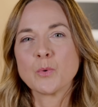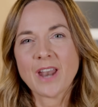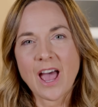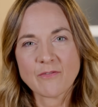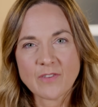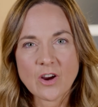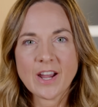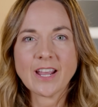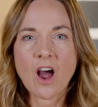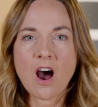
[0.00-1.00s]
want to have
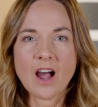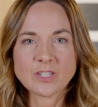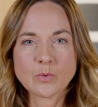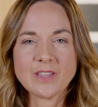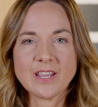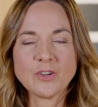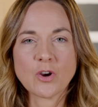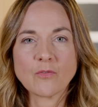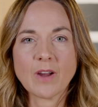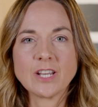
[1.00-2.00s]
varying heights within
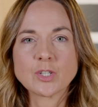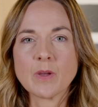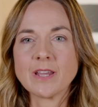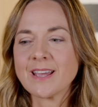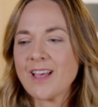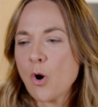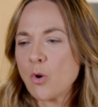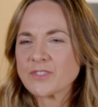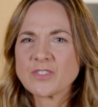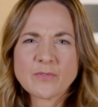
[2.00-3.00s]
your arrangement,
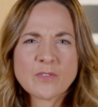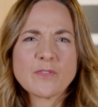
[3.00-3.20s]
also different